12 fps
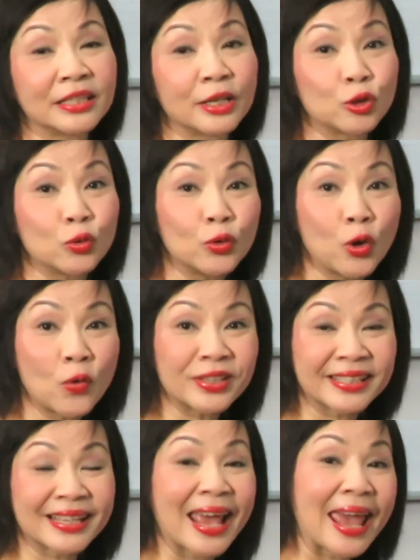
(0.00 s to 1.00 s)
The two
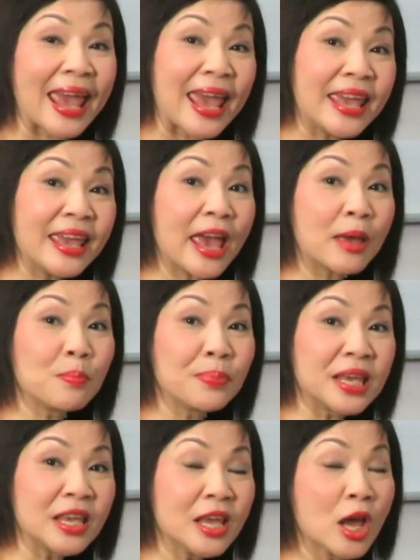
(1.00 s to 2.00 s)
notes A and
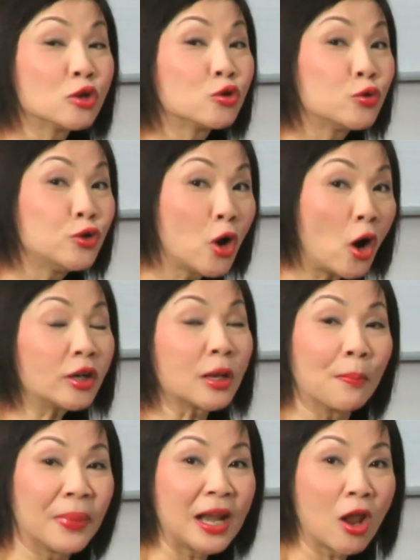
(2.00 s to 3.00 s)
B do
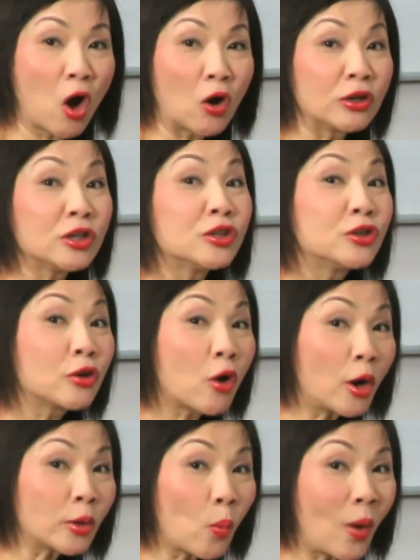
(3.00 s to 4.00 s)
not belong to
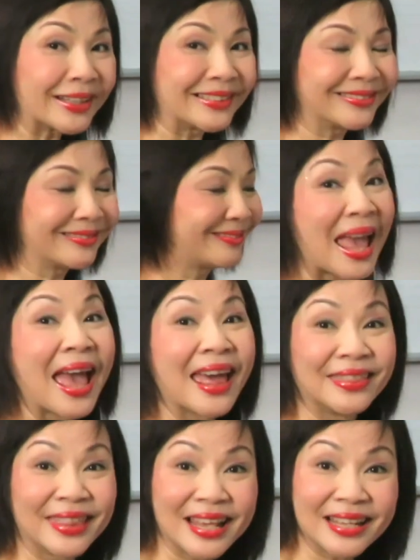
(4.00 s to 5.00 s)
chord 1.
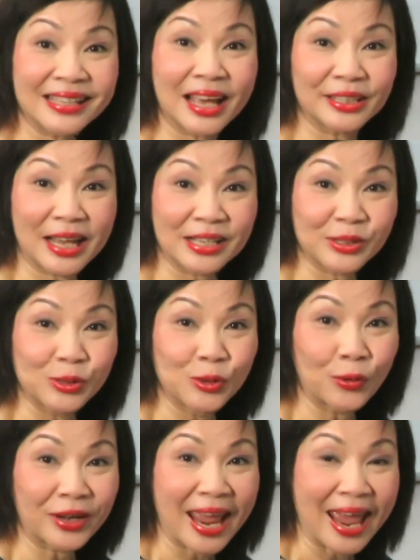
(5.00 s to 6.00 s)
These are thus
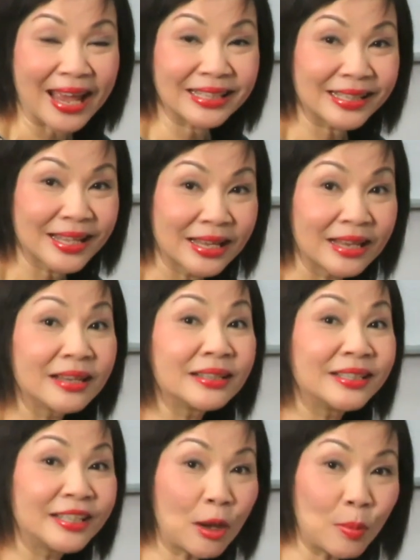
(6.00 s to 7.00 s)
known as
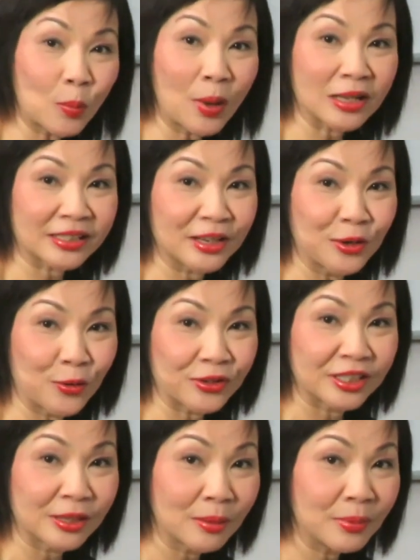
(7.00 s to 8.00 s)
double passing
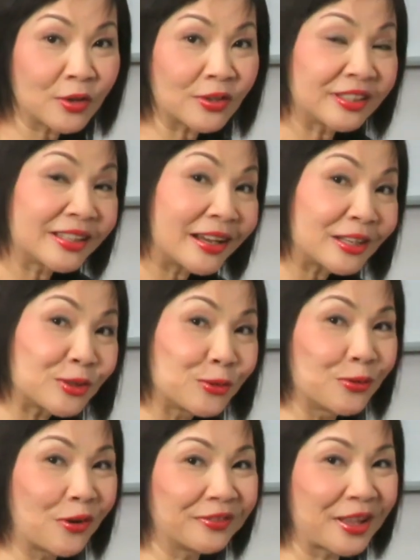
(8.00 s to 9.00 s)
notes because there are
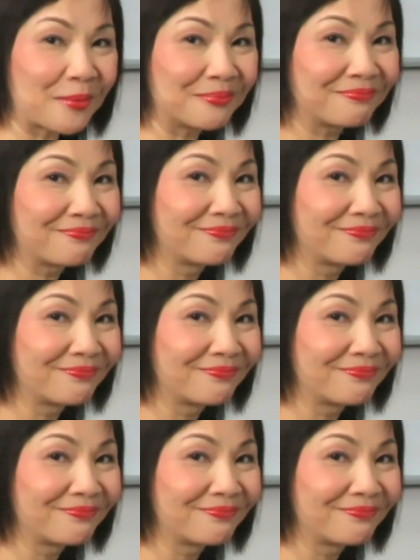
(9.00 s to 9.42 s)
two of them.